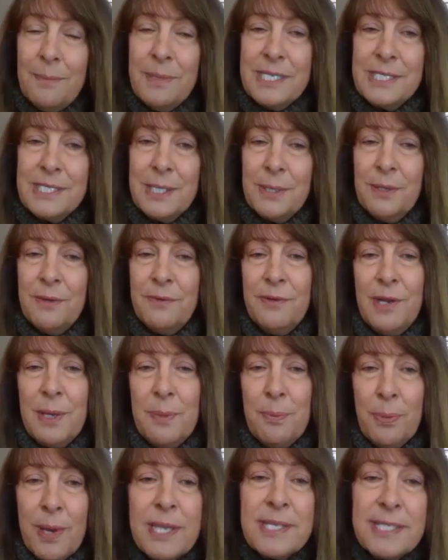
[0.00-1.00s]
because they were
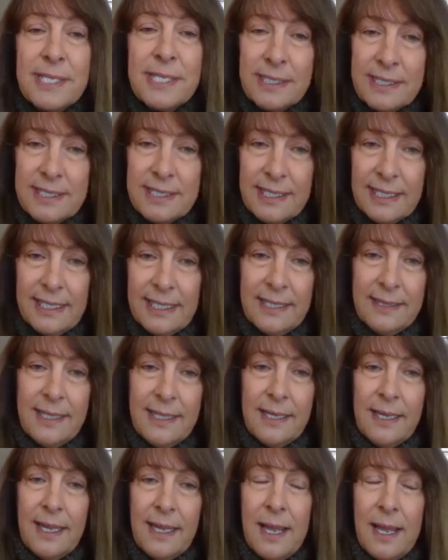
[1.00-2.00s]
very present in
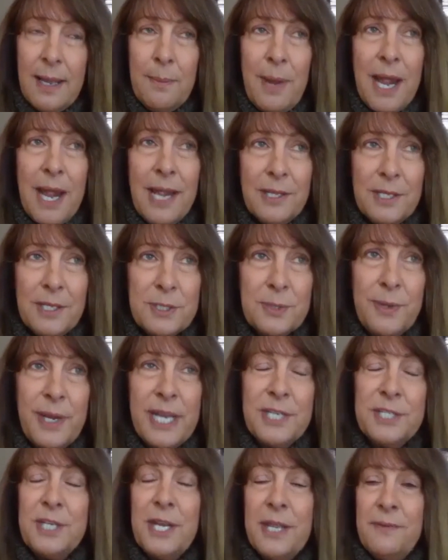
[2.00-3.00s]
the Highlands
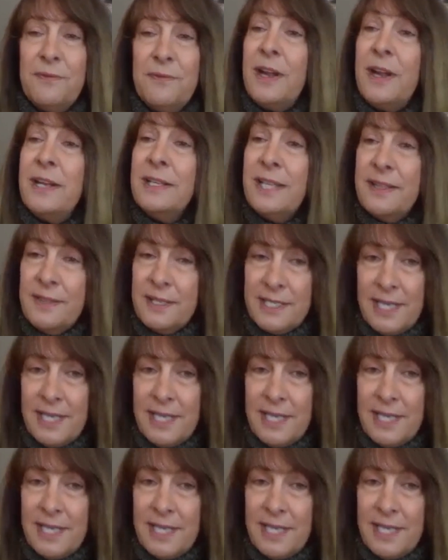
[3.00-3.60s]
Ranch and finally